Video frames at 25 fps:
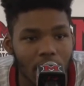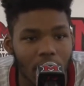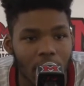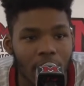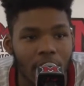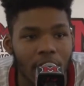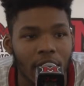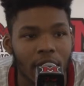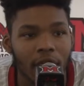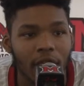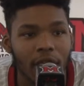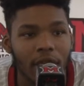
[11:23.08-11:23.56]

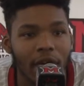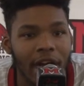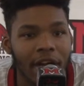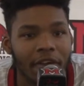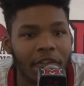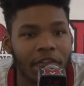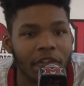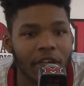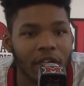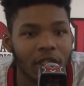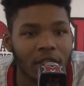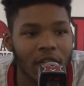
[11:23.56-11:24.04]
Uh, I
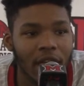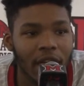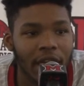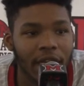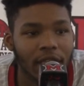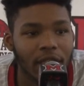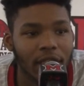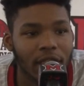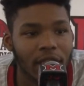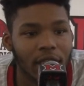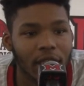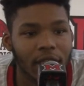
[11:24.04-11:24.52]
felt
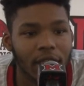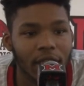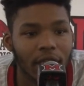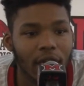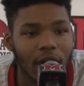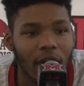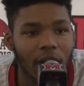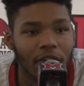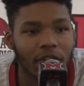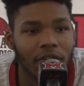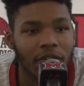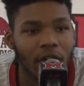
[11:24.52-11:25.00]
like uh,
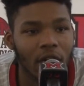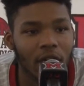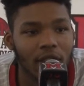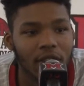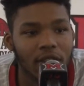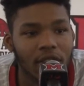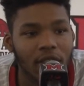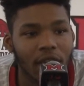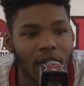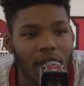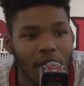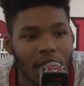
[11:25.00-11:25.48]
our
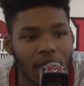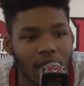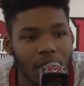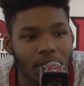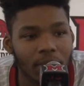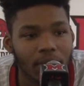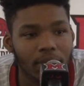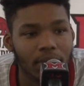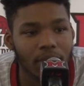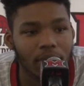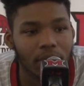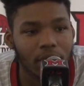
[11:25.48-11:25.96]
faults
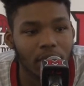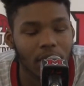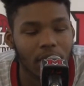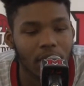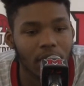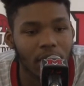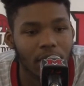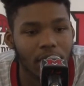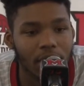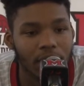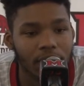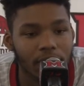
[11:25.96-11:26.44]
came
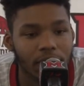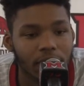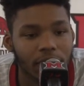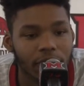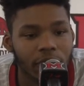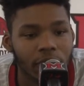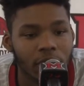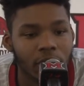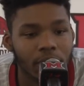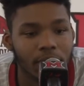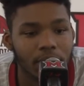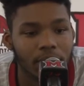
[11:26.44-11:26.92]
um,
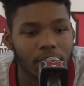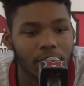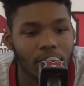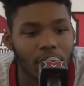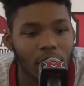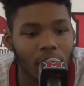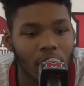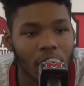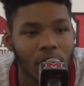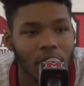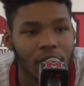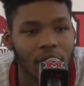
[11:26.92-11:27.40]
from
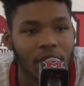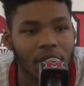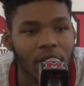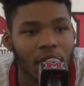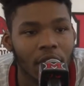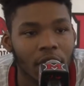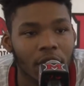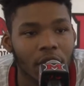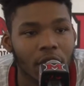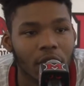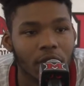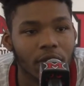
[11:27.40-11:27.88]
early
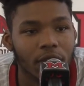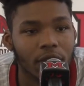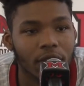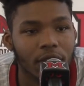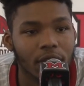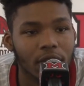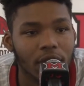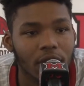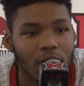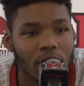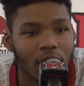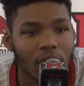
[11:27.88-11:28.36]

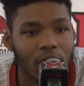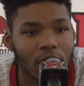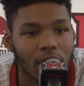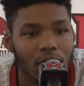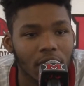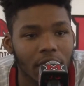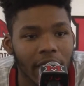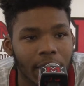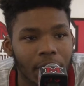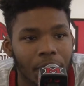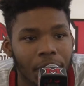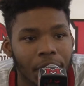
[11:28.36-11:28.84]
turnovers. Uh,
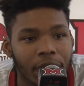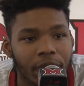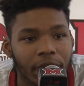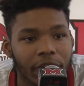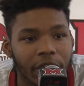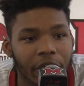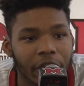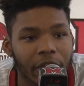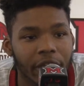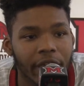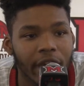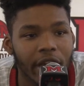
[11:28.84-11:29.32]
they were
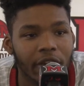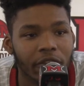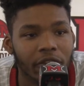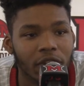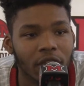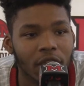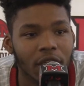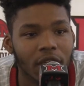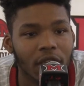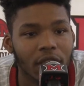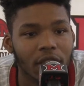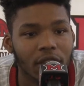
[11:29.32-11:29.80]
very
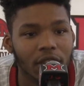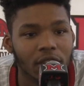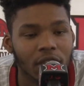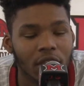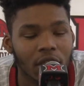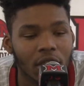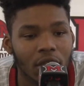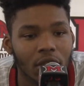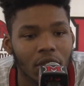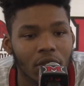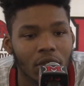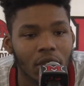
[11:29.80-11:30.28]
athletic,
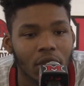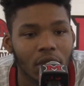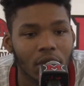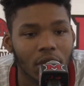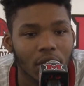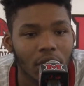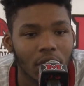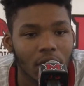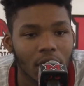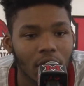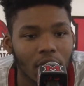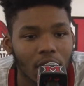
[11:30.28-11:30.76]
so
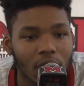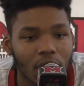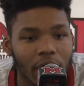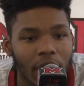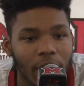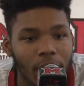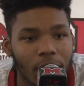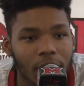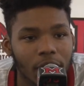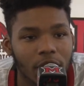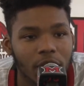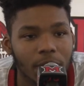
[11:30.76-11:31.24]
they
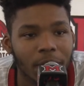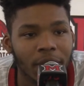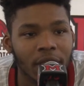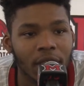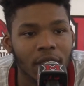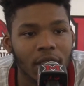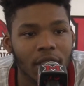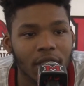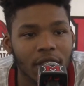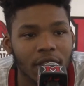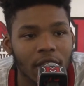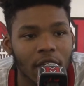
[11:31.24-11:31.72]
were
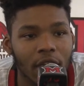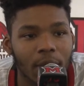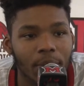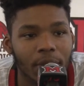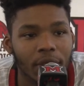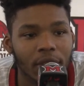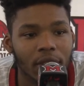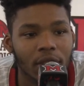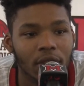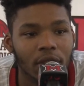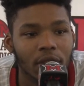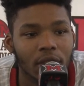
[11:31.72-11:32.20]
speeding us up
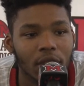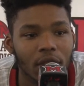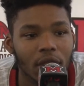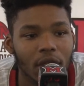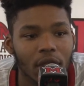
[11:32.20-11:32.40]
and